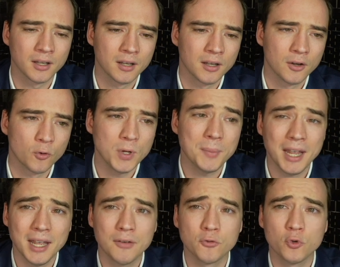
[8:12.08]
we may
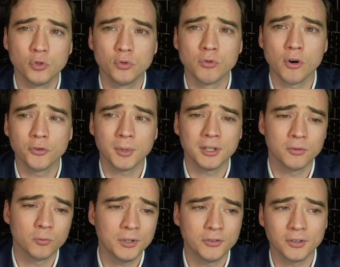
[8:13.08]
have good growth, but
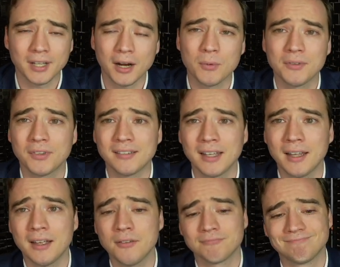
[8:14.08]
with the tariffs that they
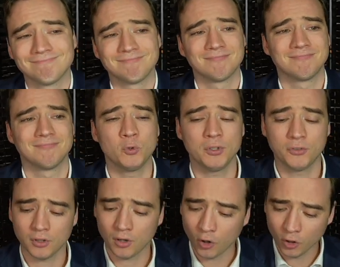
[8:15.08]
have, with
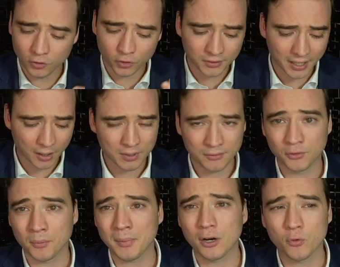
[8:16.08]
all the tariffs, the
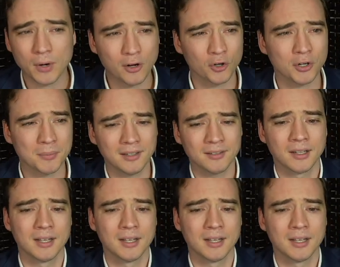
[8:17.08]
macroeconomics,